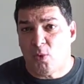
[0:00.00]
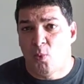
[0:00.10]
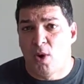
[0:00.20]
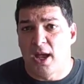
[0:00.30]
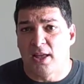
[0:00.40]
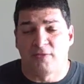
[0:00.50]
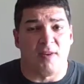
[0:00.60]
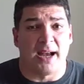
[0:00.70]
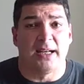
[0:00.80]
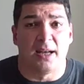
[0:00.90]
with
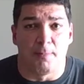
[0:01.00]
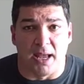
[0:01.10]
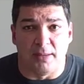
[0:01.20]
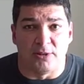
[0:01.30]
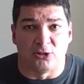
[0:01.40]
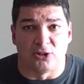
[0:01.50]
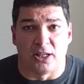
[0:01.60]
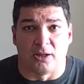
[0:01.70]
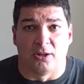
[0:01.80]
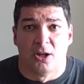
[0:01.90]
finding a
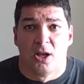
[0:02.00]
babysitter,